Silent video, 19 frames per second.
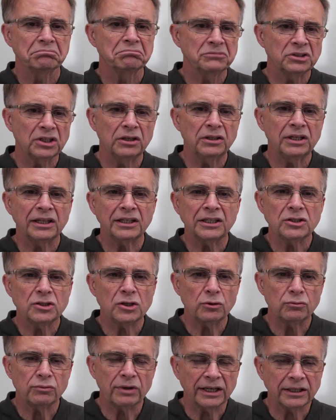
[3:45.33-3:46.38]
So nothing
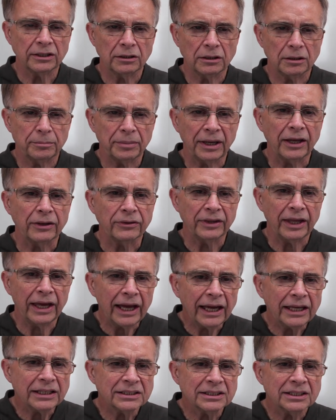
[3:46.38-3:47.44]
too radical about
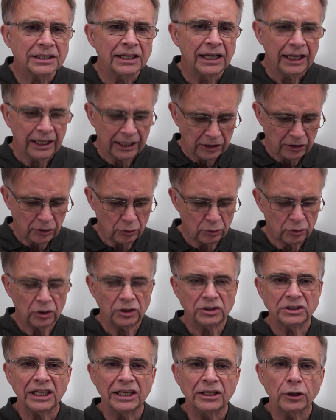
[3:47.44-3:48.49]
that. You
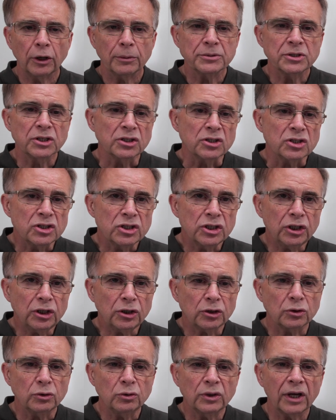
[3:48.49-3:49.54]
could, in option
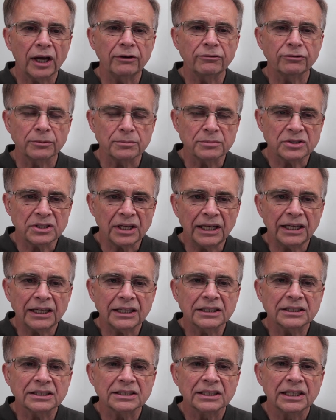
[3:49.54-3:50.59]
2, go from
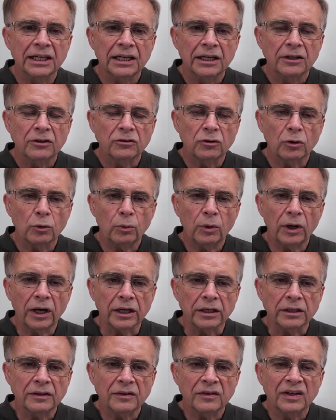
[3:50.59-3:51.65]
6 to
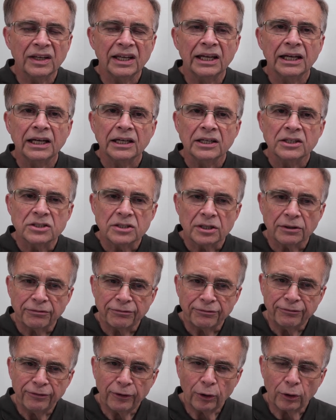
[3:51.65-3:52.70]
1 to
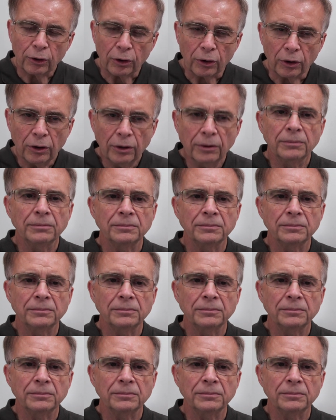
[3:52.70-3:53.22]
4.